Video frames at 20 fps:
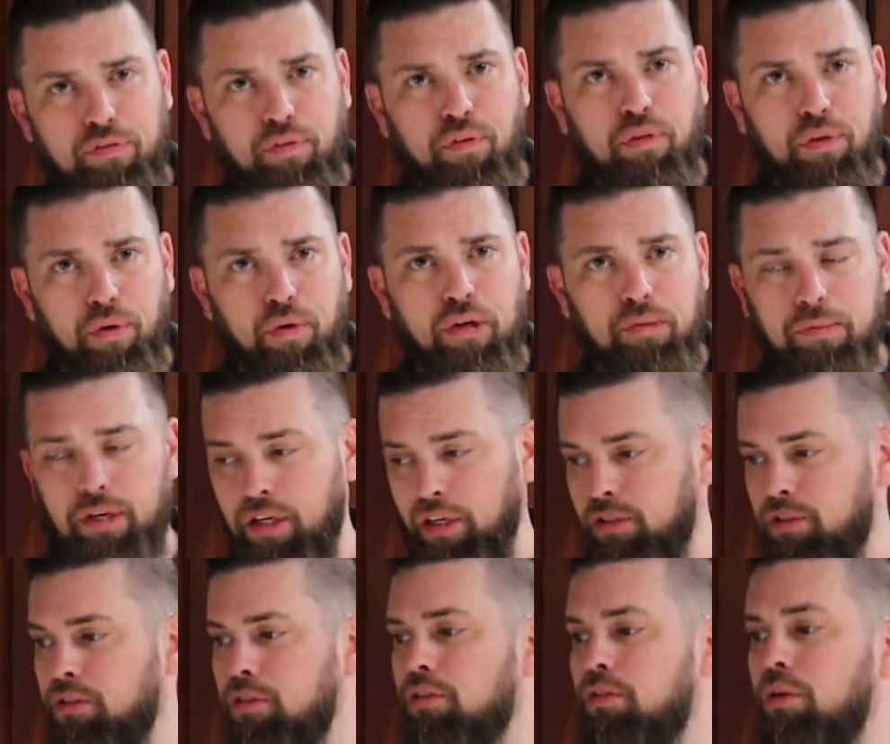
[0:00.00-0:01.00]
for 30
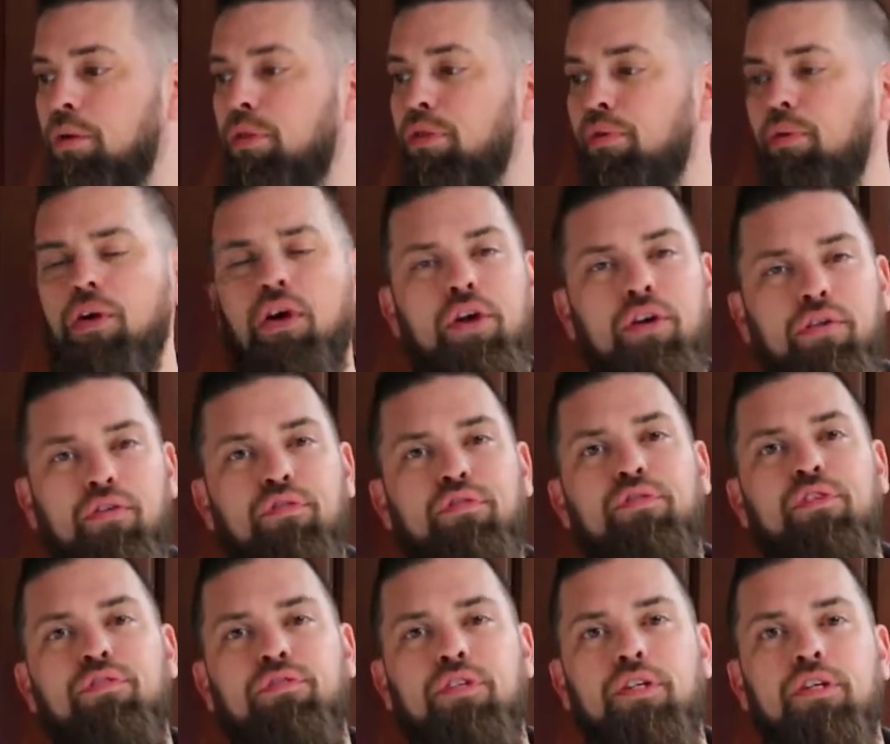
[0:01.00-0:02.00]
minutes. So
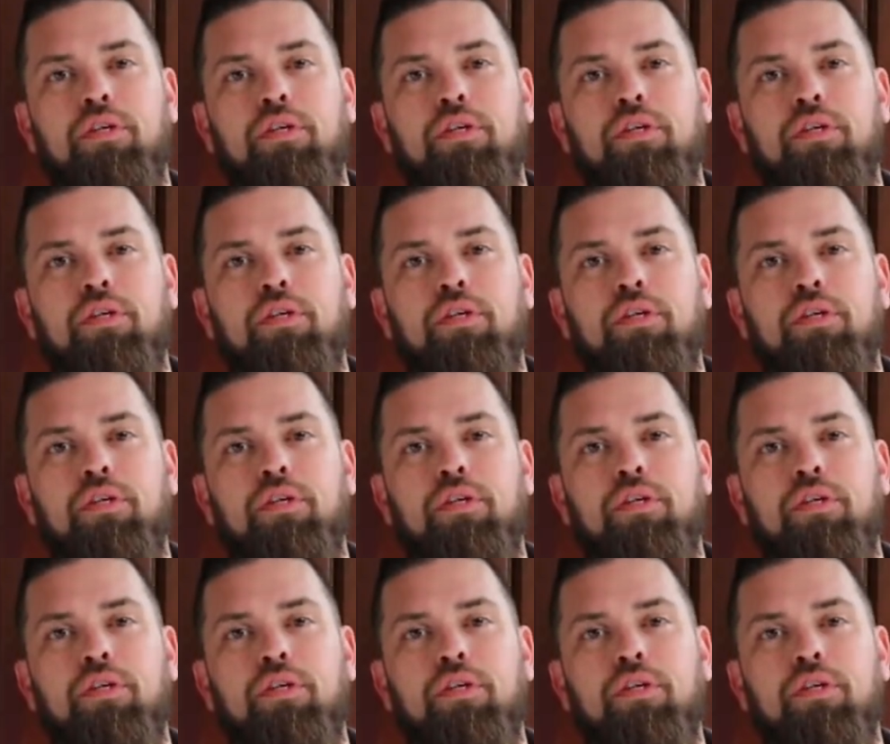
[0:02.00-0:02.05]
350